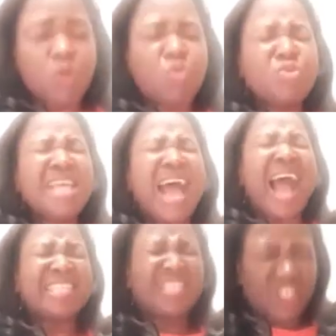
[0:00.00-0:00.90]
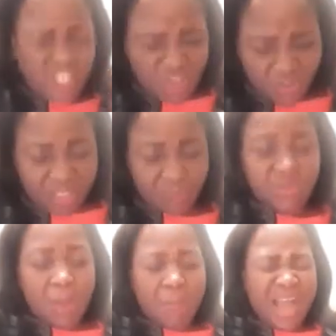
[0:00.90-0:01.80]
we achieve it
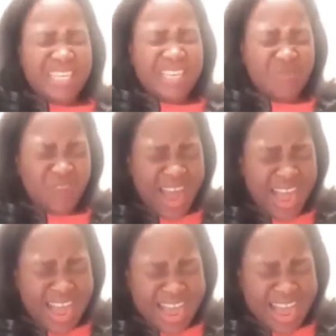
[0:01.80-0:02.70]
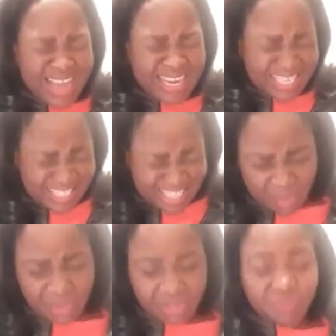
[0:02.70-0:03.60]
by divine
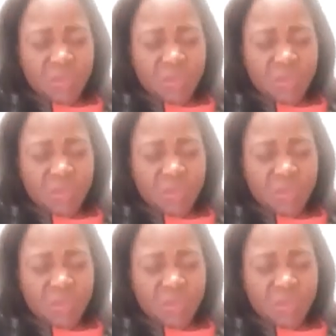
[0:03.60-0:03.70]
assignment,